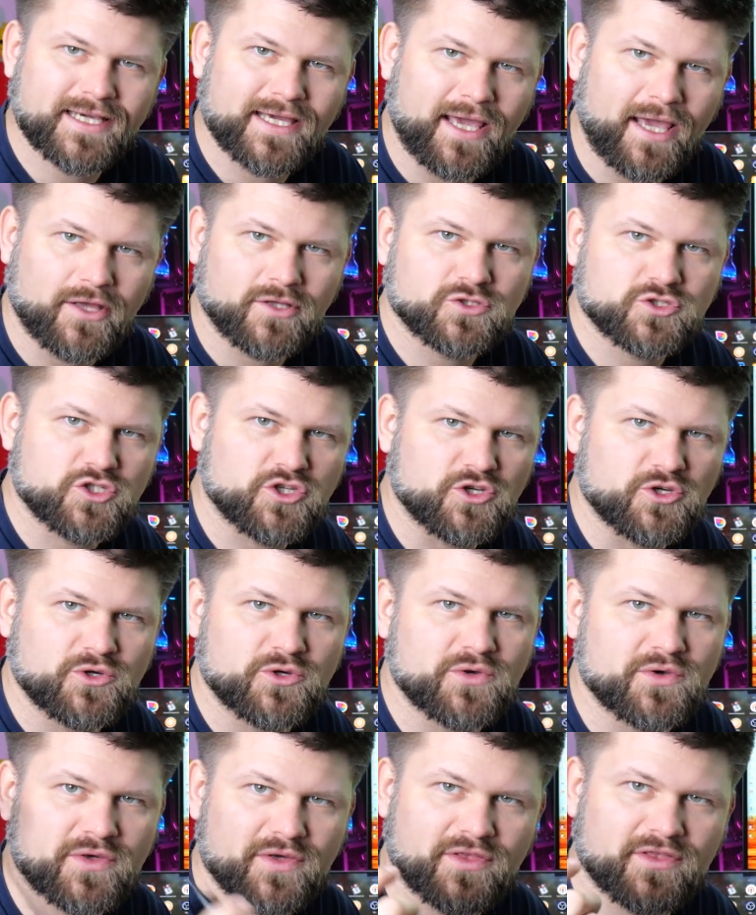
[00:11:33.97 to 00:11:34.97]

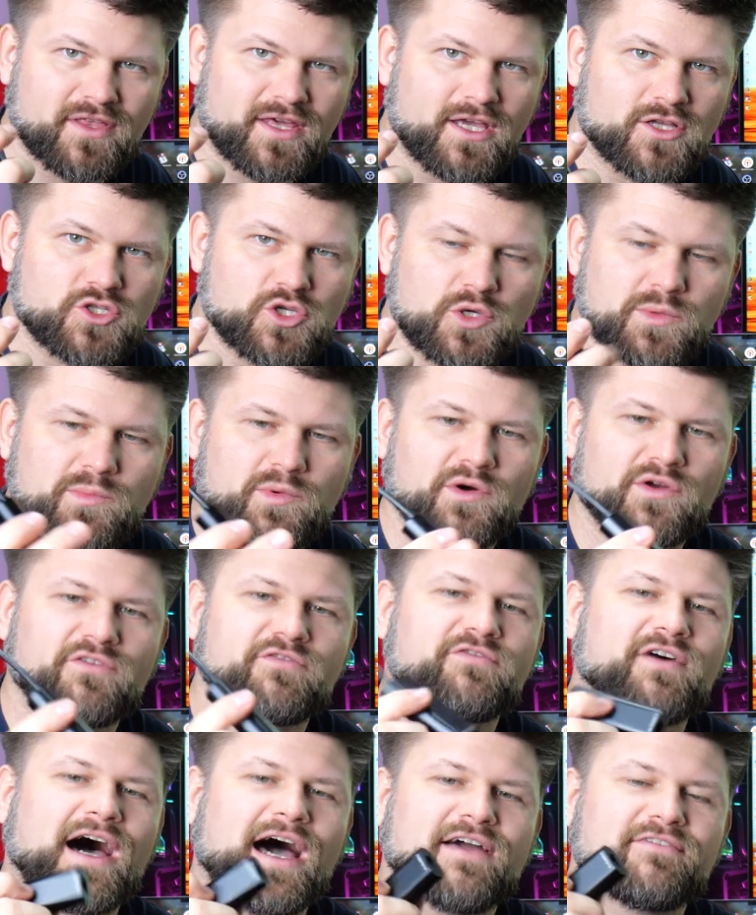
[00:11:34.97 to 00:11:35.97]
into the
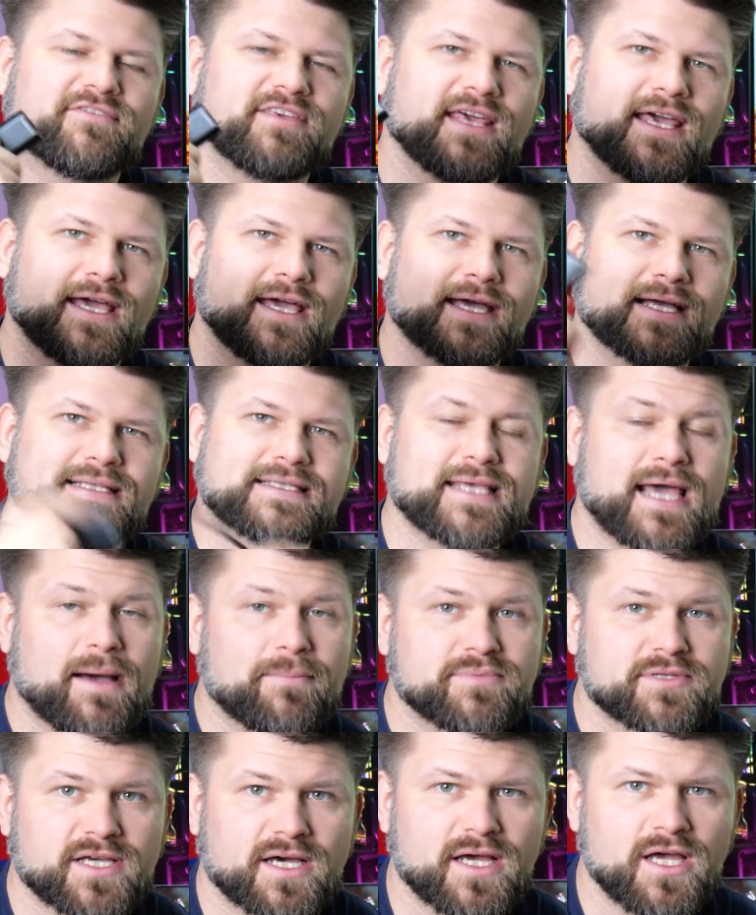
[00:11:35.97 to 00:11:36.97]
2.5 gig
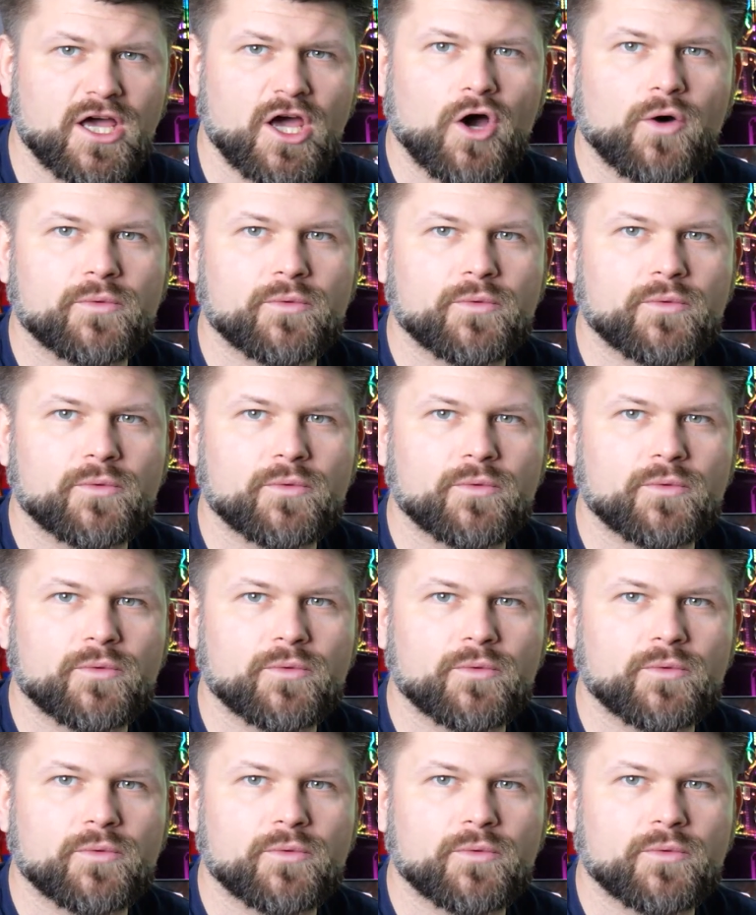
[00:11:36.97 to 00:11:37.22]
adapter,